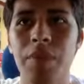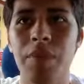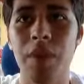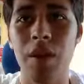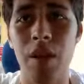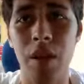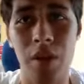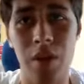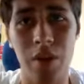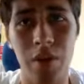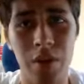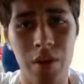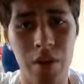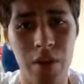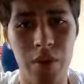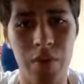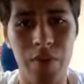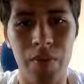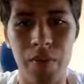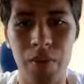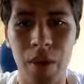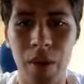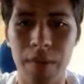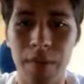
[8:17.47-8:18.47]
They
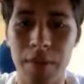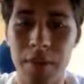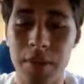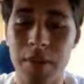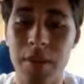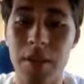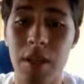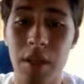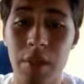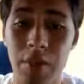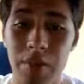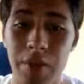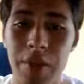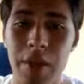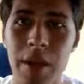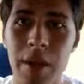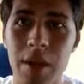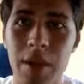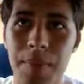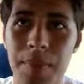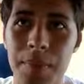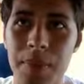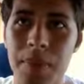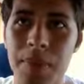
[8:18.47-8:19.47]
were rivals, they were
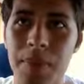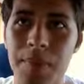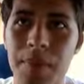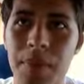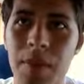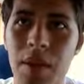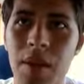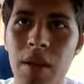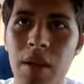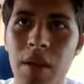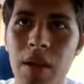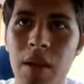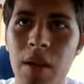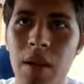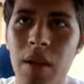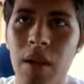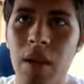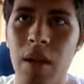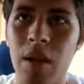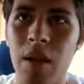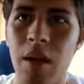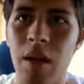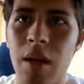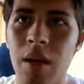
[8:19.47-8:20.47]
enemies.
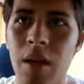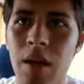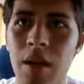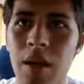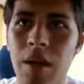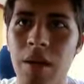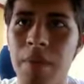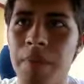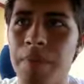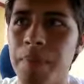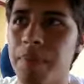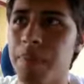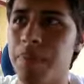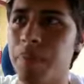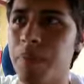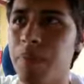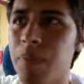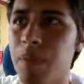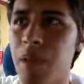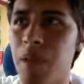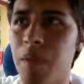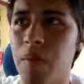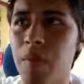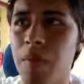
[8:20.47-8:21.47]
And
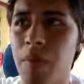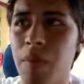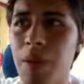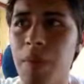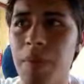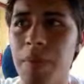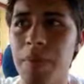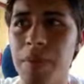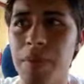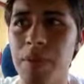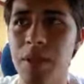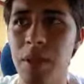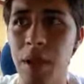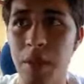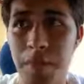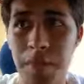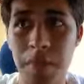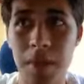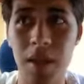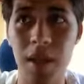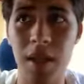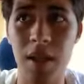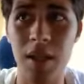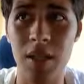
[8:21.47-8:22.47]
for a
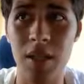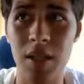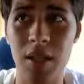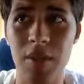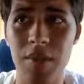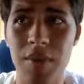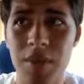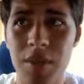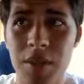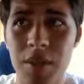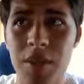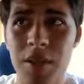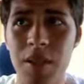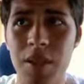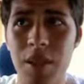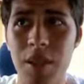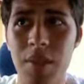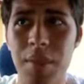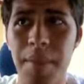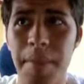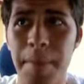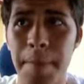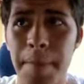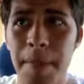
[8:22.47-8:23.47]
post-capitalism
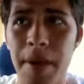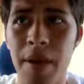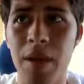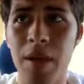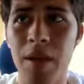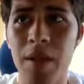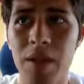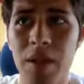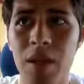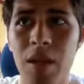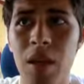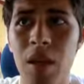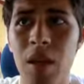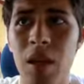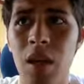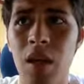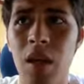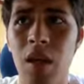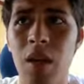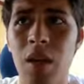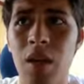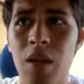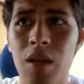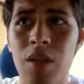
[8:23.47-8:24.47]
system based
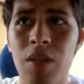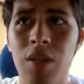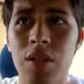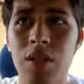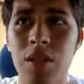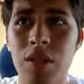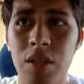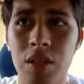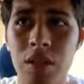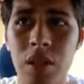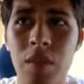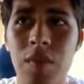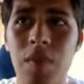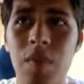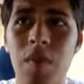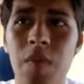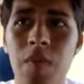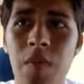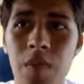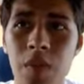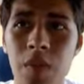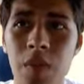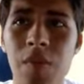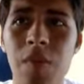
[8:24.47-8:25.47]
on some
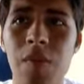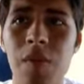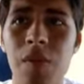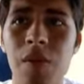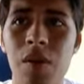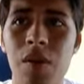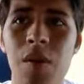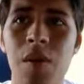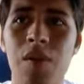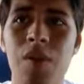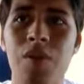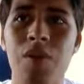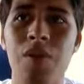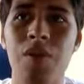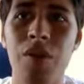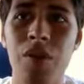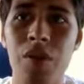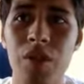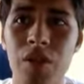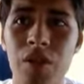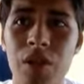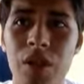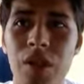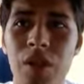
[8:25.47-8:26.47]
form of
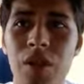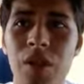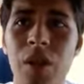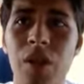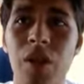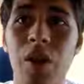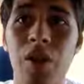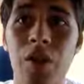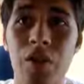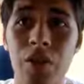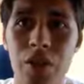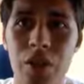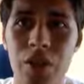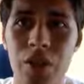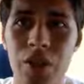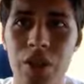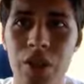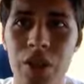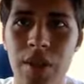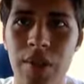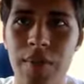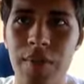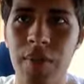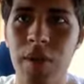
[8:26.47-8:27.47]
social
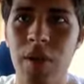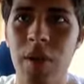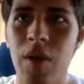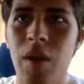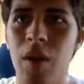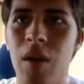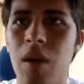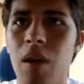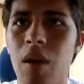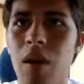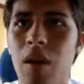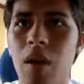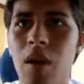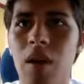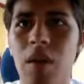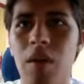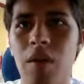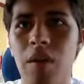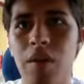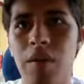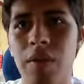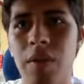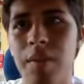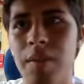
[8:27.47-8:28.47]
ownership
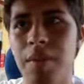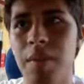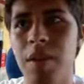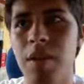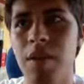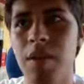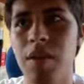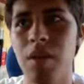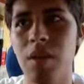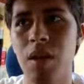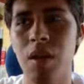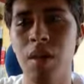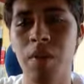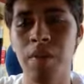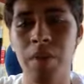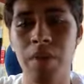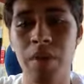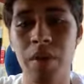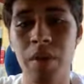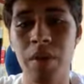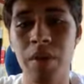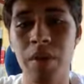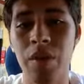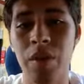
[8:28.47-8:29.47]
of the means of
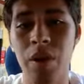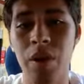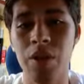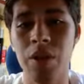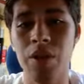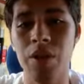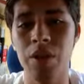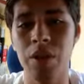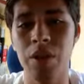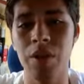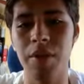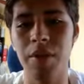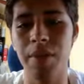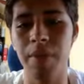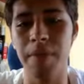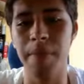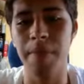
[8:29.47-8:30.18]
production.